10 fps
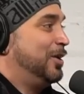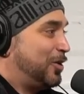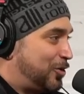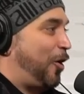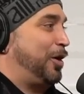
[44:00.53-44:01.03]

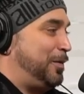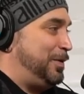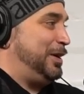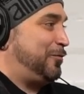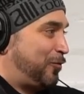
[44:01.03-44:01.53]
Cardi
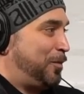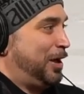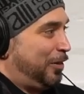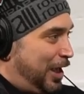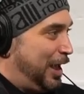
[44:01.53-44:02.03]
B from
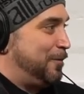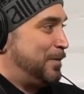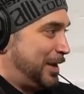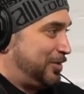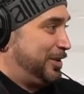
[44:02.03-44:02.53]
L.A.,
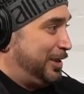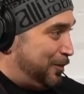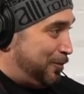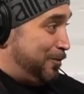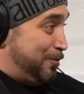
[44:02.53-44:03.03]

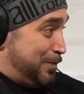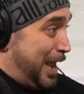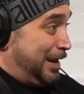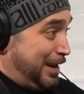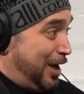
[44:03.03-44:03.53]
Mexican,
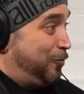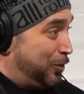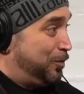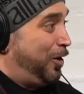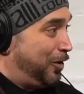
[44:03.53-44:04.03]
banged out
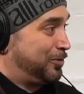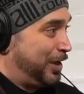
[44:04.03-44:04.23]
with bars.